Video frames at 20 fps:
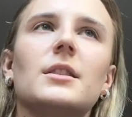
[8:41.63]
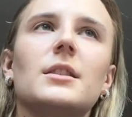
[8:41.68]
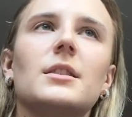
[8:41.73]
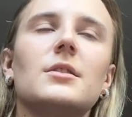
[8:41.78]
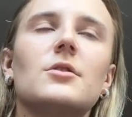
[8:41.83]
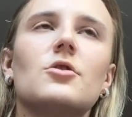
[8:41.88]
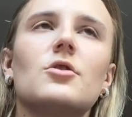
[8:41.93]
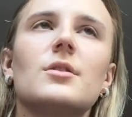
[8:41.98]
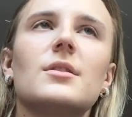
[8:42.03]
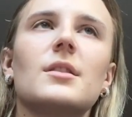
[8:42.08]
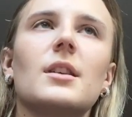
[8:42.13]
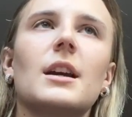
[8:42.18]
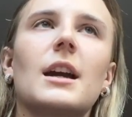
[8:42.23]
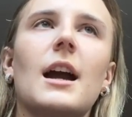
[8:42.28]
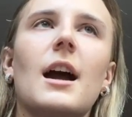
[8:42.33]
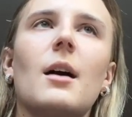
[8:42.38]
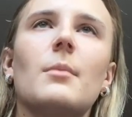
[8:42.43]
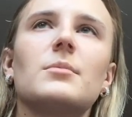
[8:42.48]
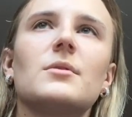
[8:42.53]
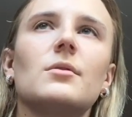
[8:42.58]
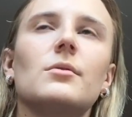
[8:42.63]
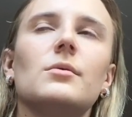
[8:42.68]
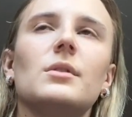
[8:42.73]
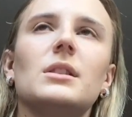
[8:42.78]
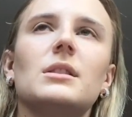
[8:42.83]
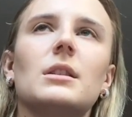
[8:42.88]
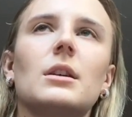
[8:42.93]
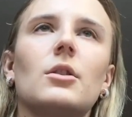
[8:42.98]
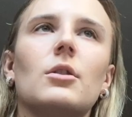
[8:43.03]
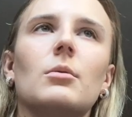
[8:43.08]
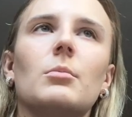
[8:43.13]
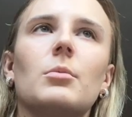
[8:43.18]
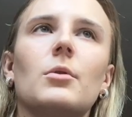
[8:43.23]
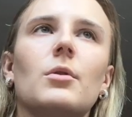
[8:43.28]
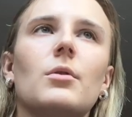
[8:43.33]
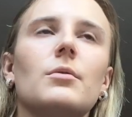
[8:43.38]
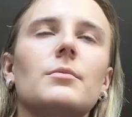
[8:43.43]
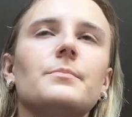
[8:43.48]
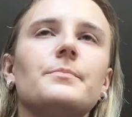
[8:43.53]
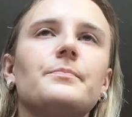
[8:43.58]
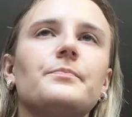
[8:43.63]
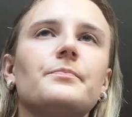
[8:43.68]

It's just like absolutely terrible.